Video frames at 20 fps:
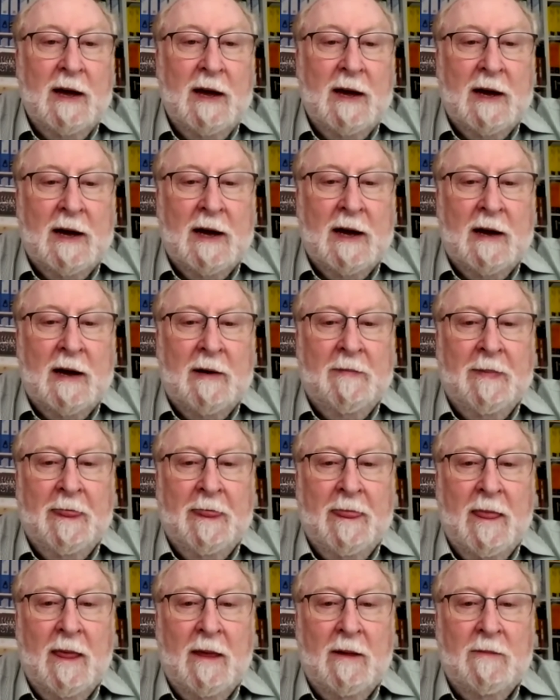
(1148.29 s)

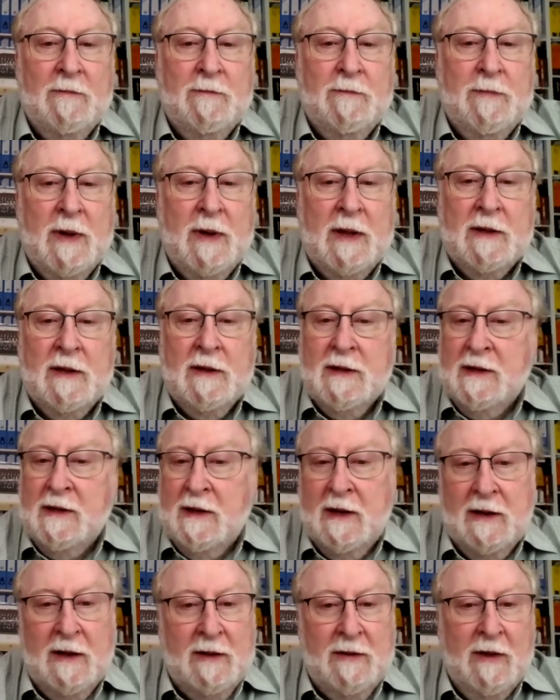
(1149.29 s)
But
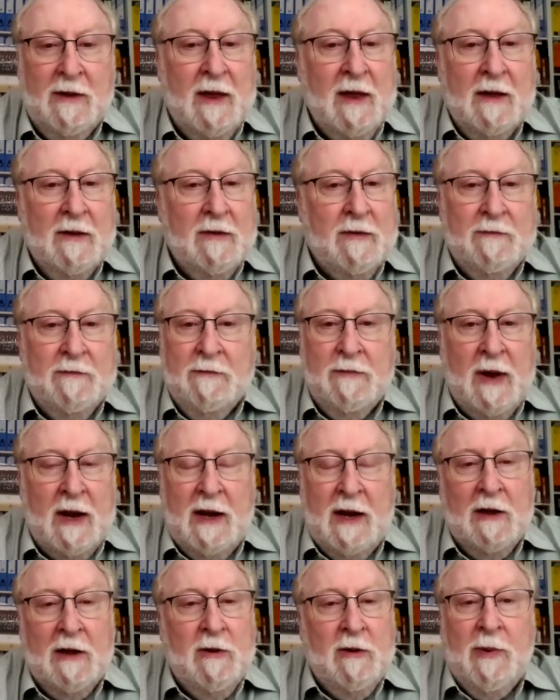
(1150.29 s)

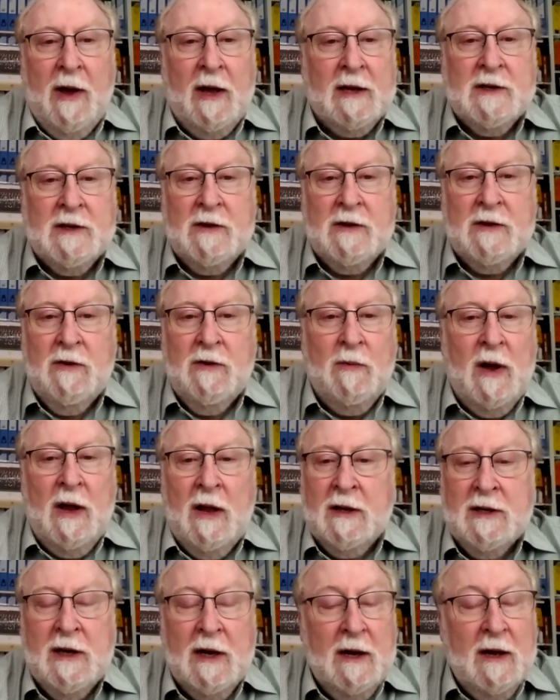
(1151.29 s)
many other parts of the
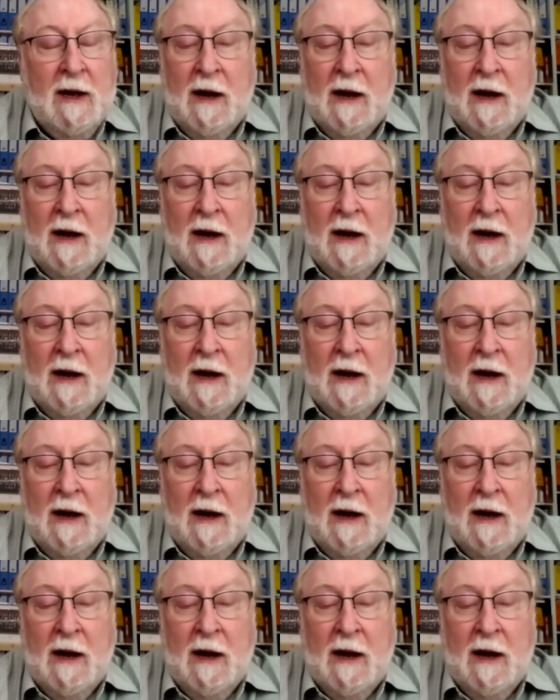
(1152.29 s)
world